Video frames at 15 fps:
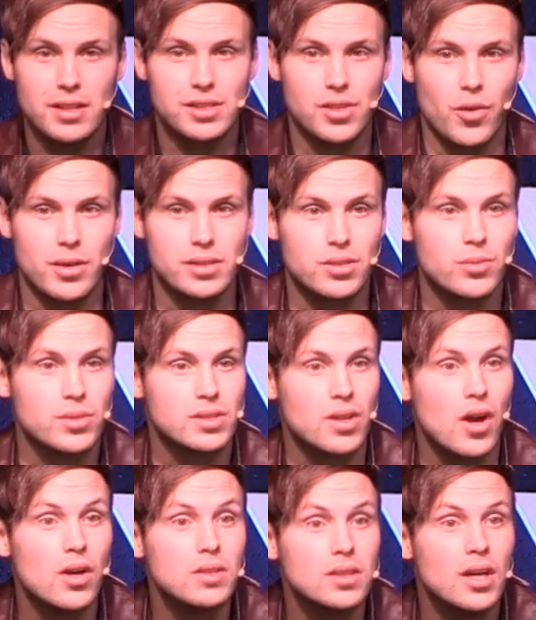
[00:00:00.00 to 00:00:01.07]
And so as a
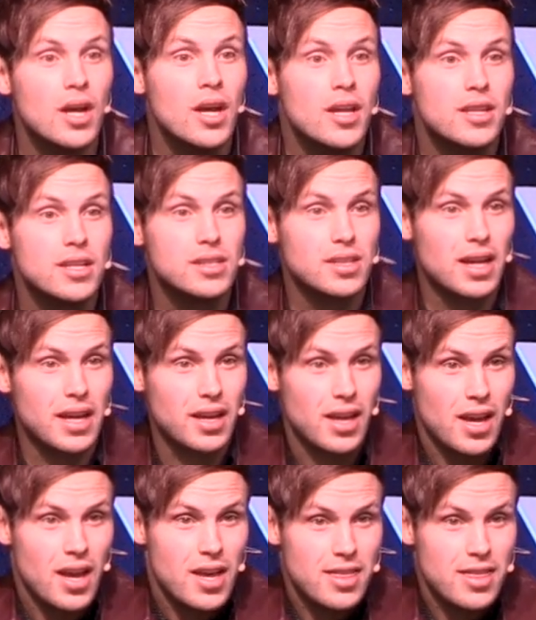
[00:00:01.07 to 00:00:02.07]
result, these like